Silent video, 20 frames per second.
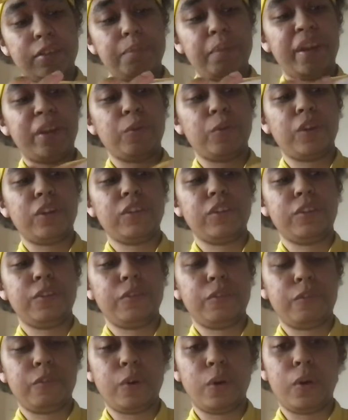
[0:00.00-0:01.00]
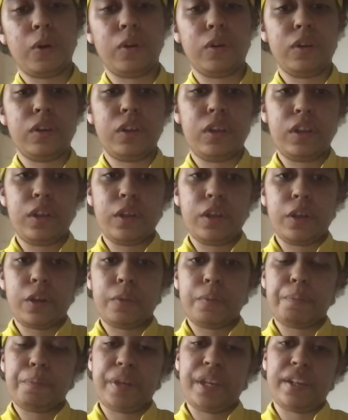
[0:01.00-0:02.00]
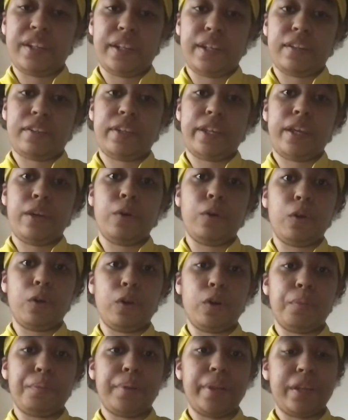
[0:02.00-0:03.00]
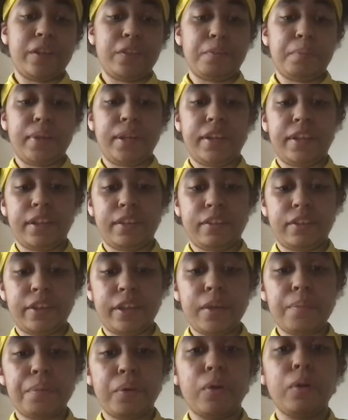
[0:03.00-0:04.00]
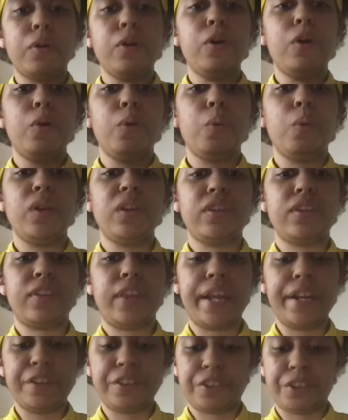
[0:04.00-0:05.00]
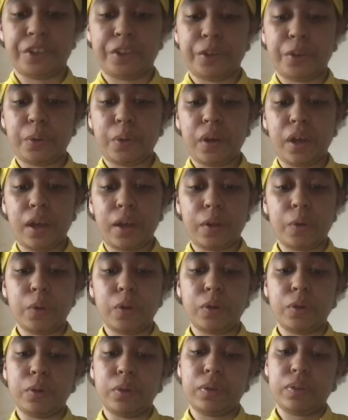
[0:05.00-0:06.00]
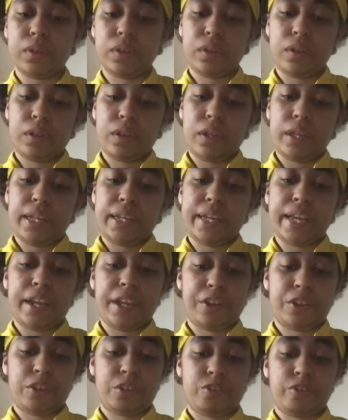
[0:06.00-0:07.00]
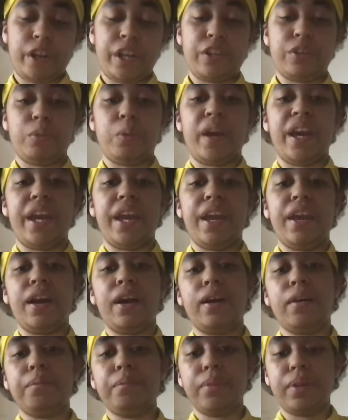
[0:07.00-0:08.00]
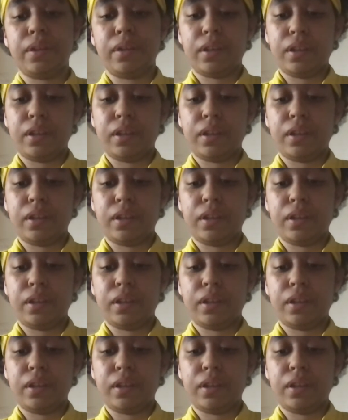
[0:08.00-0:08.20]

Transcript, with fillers: made one for P T S D or complex P T S D, but once they do, I'll get it straight away. Um,